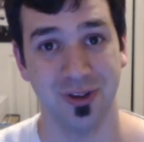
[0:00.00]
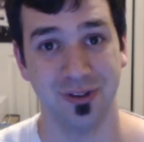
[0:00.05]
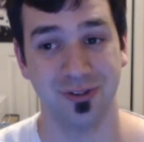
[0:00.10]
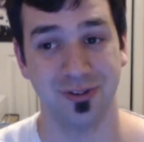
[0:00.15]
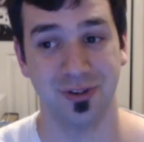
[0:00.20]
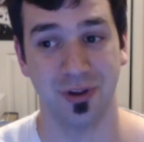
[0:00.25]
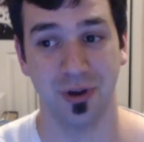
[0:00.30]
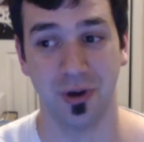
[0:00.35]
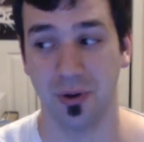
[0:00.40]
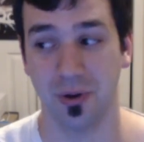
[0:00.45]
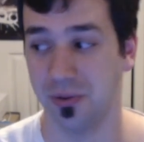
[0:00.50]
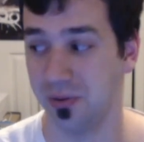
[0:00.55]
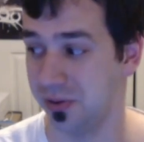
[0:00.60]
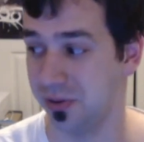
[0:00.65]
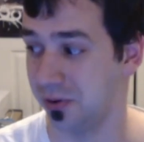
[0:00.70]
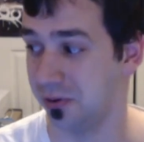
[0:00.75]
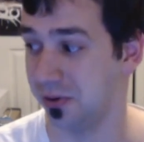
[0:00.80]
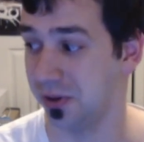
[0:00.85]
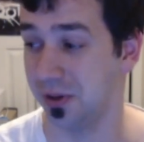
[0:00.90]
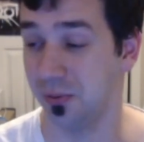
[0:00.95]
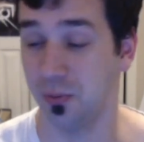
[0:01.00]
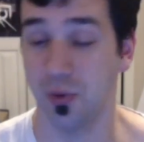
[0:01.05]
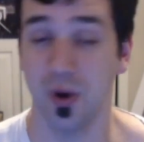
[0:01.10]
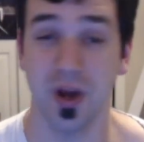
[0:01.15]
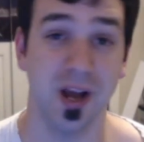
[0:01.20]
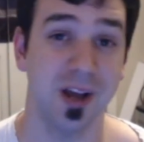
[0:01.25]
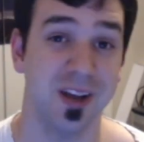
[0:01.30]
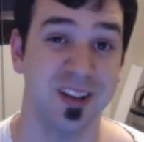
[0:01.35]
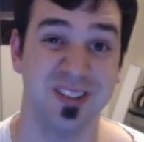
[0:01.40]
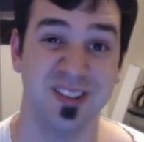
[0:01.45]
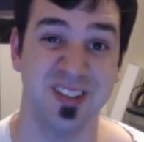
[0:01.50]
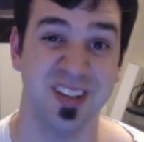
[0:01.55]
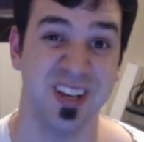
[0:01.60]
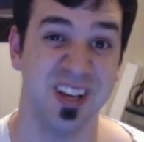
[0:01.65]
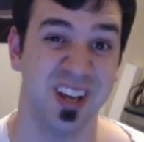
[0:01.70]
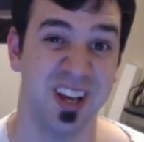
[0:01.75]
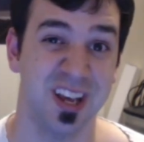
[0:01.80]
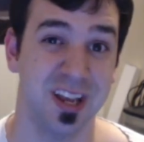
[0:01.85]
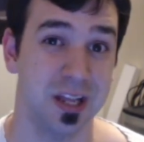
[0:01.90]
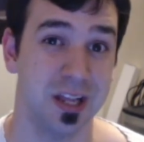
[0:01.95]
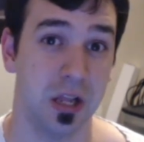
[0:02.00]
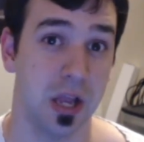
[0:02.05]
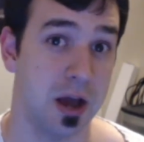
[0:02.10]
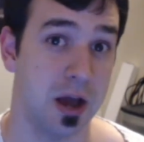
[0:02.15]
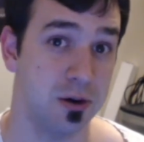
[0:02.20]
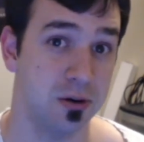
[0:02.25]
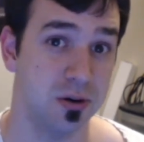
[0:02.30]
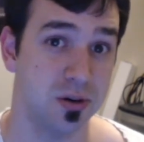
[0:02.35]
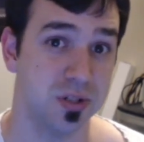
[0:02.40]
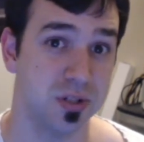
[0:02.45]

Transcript: So the only way I can see it getting louder